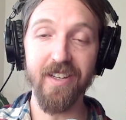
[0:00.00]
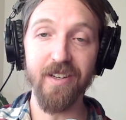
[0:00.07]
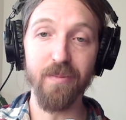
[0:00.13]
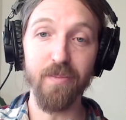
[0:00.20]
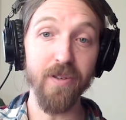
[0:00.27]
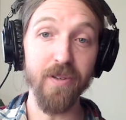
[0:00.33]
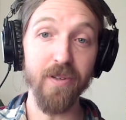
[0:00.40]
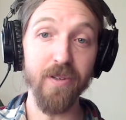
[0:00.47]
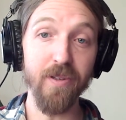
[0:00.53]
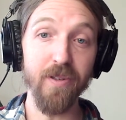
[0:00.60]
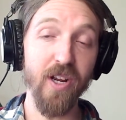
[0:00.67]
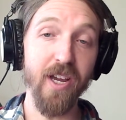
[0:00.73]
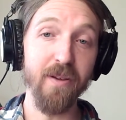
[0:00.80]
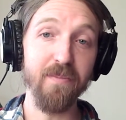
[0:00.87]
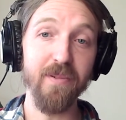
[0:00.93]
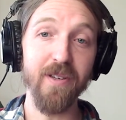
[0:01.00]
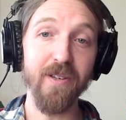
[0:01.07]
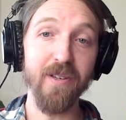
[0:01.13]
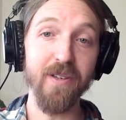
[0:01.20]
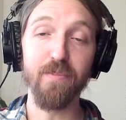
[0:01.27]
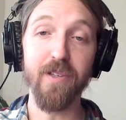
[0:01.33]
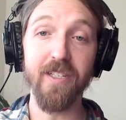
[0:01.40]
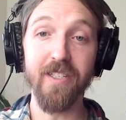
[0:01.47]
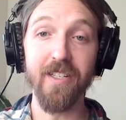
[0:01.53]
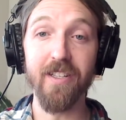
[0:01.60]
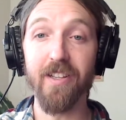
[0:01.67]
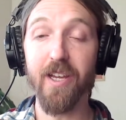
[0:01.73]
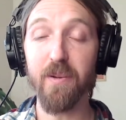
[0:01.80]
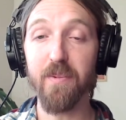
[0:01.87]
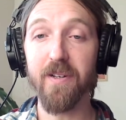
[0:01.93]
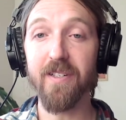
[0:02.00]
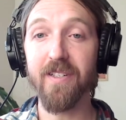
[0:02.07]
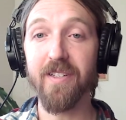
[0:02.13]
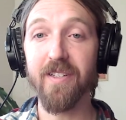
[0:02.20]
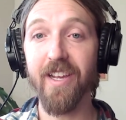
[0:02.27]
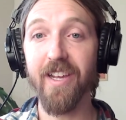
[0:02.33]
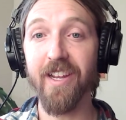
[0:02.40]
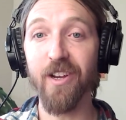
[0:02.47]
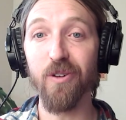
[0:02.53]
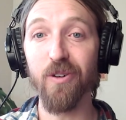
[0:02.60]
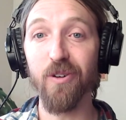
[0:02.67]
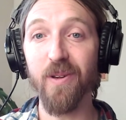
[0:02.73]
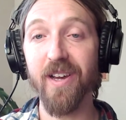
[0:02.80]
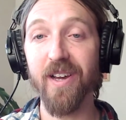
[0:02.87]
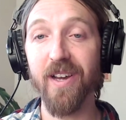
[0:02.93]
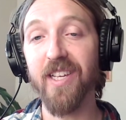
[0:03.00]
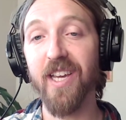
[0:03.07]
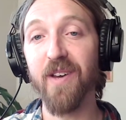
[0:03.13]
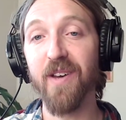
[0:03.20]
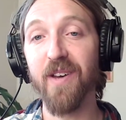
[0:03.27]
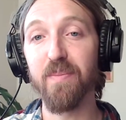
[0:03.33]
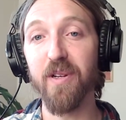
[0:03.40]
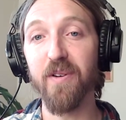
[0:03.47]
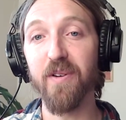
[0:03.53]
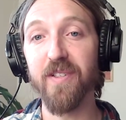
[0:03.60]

please subscribe, please hit the like button, and I hope you guys have a beautiful